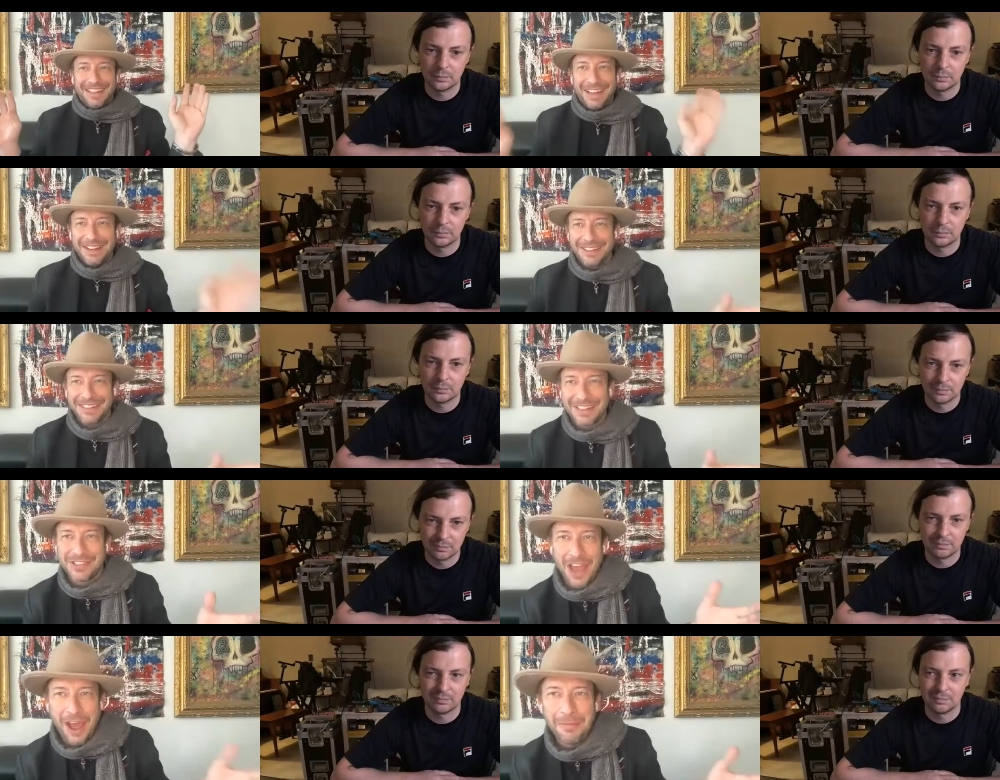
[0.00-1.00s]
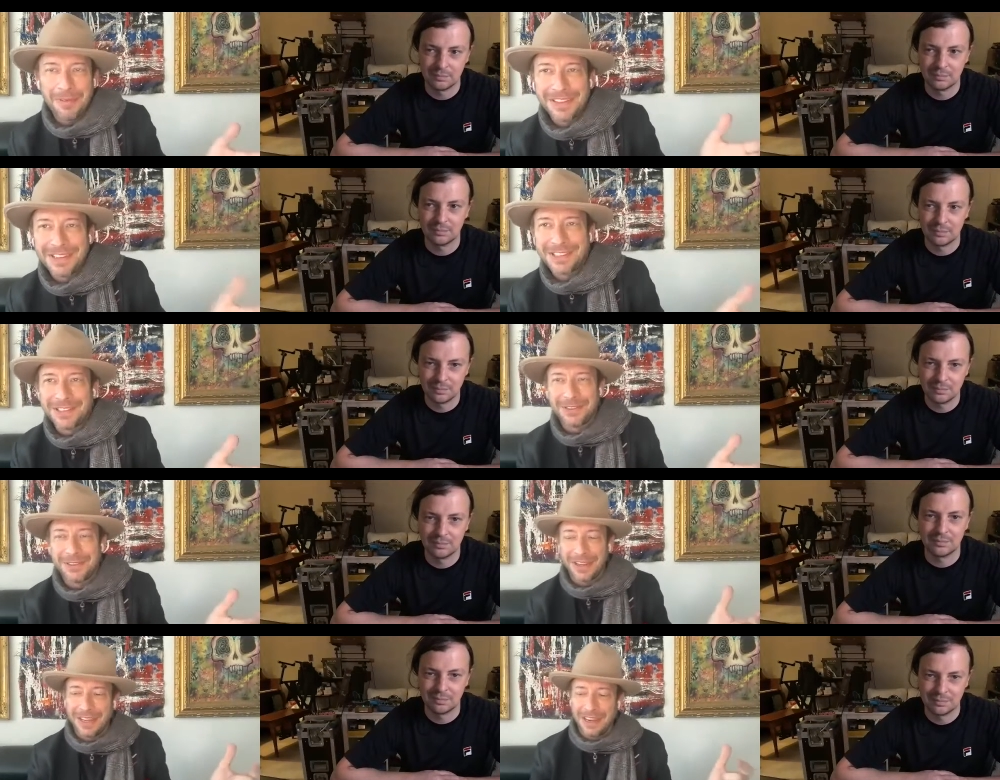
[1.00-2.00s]
Speaker 1: uh, job that you're
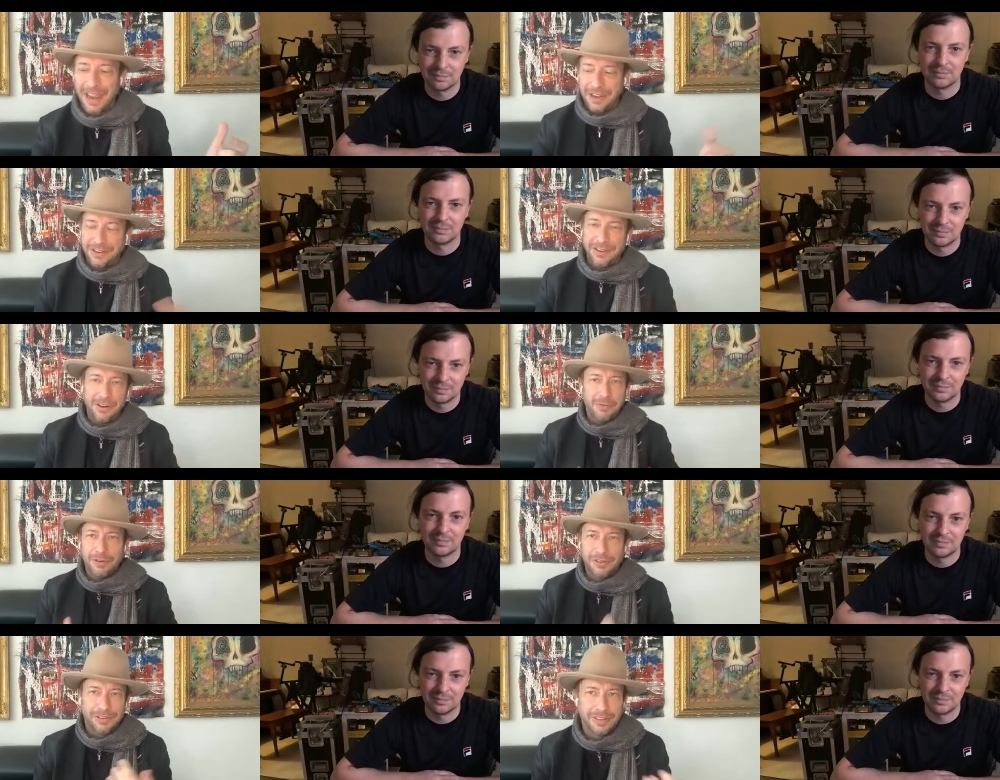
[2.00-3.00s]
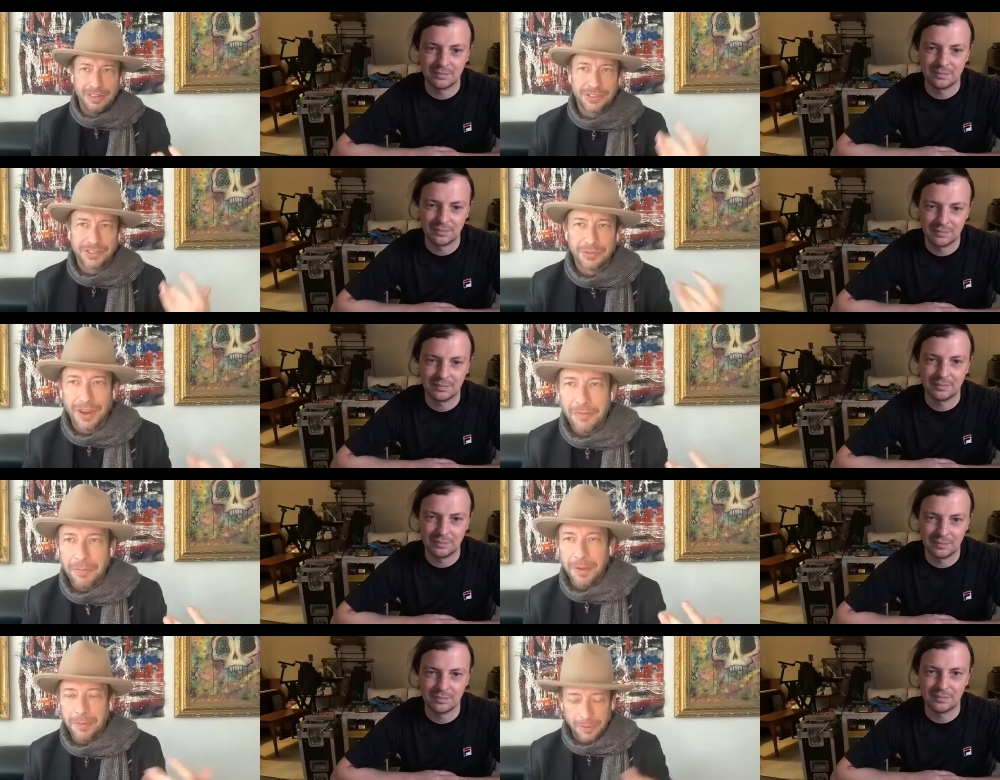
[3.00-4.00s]
doing and, and, you know we're as creative
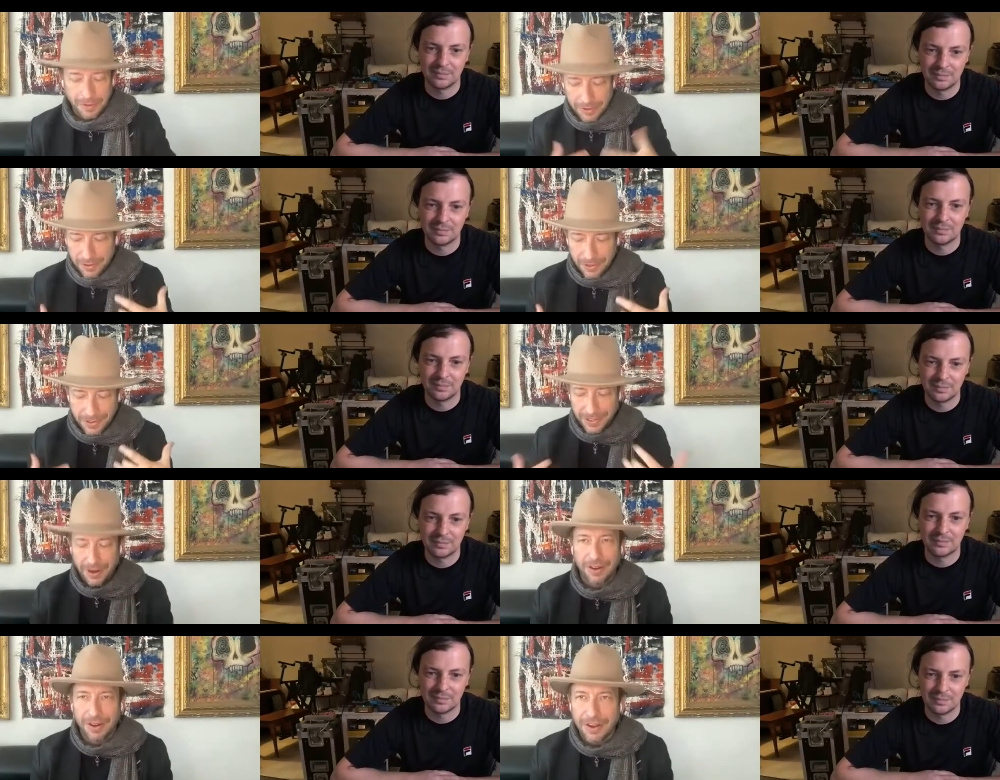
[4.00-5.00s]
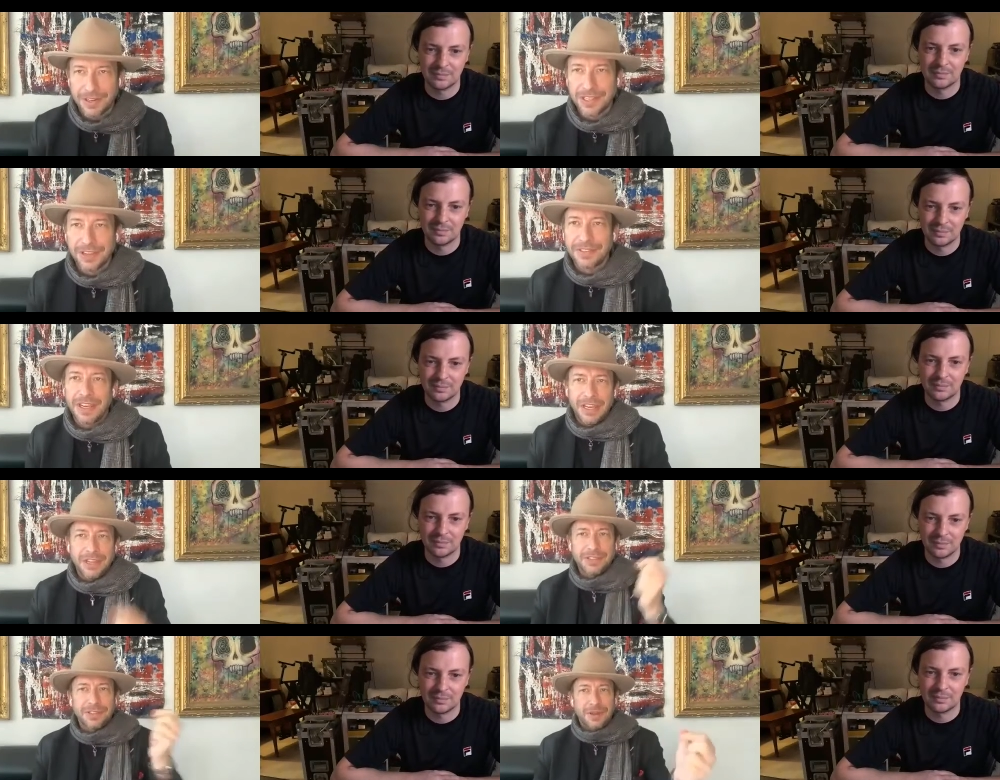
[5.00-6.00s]
people we're notoriously hard on ourselves
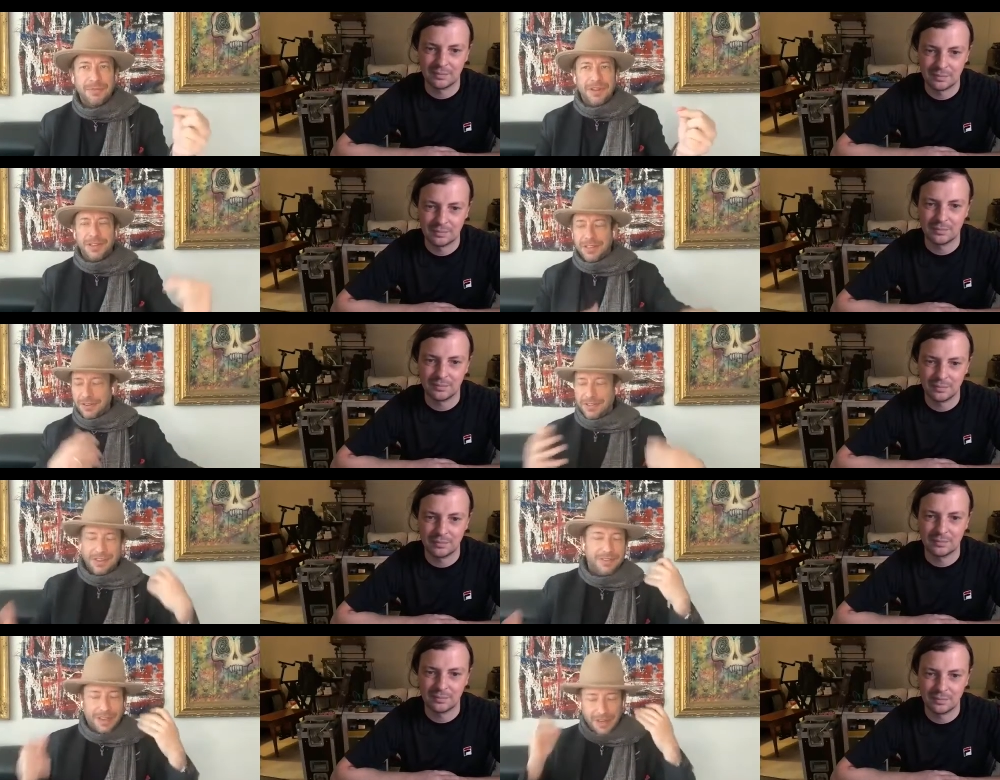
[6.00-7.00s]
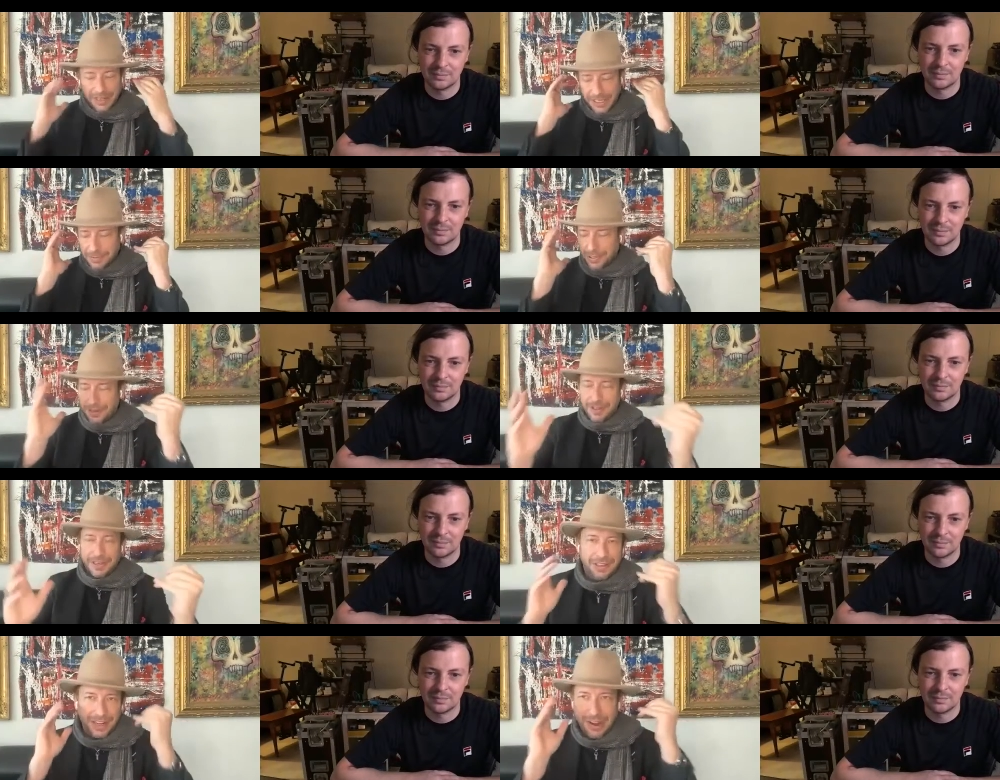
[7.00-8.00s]
is there something that you tell yourself that kind of keeps you on
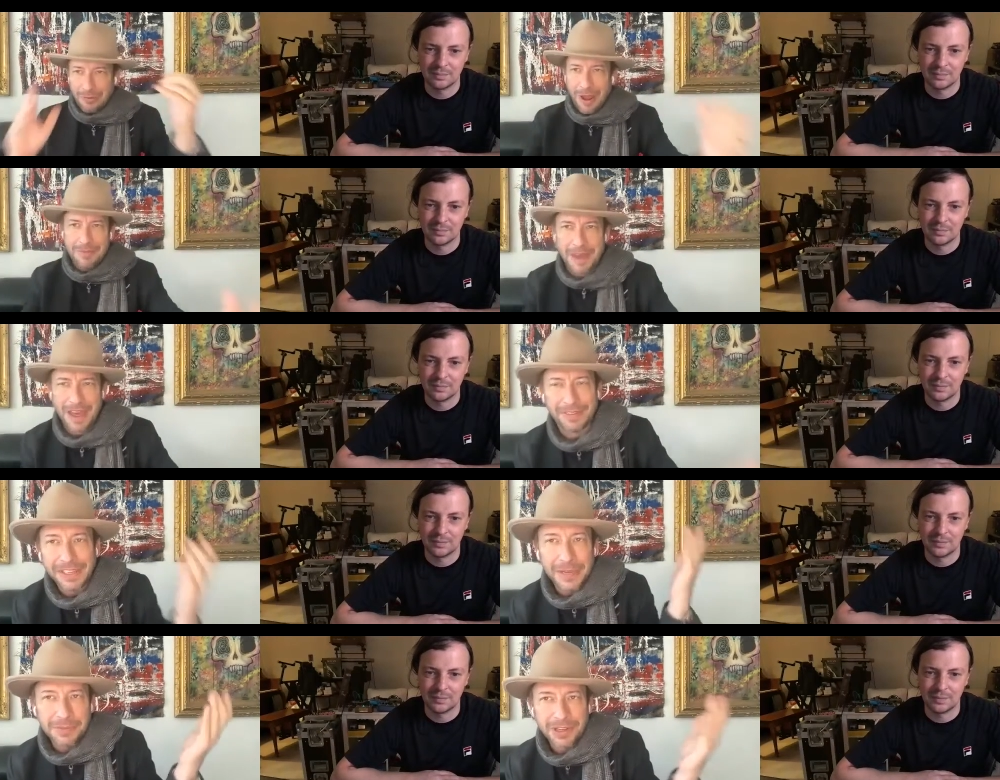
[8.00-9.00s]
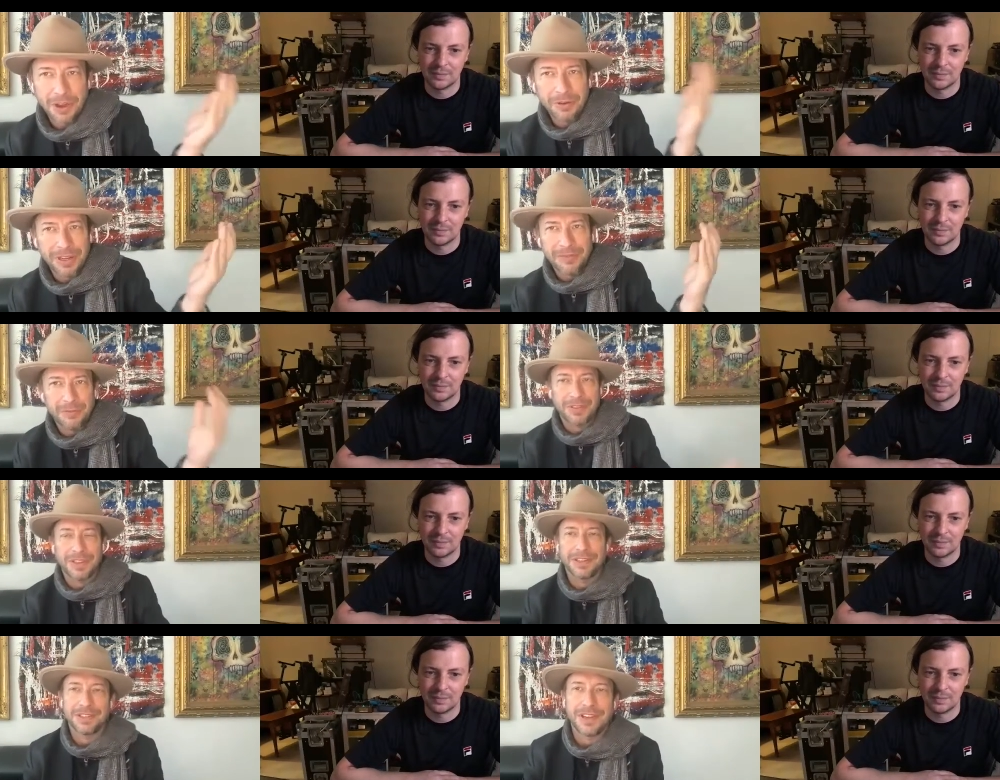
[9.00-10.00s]
that right path and keeps you going even when
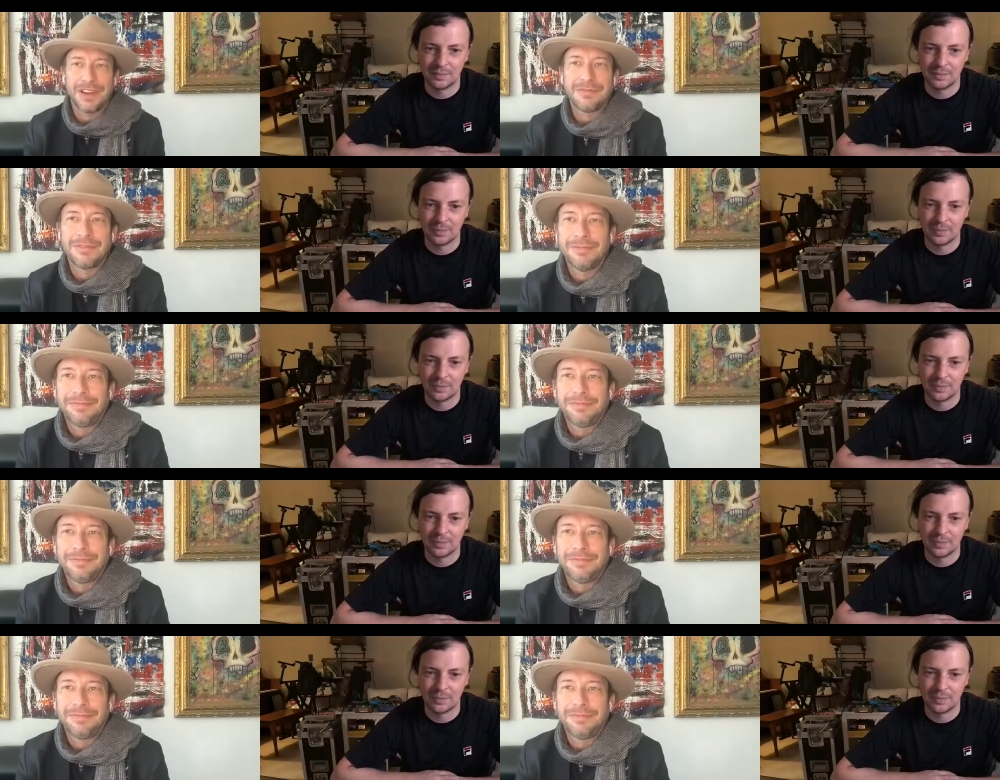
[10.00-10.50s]
things are tough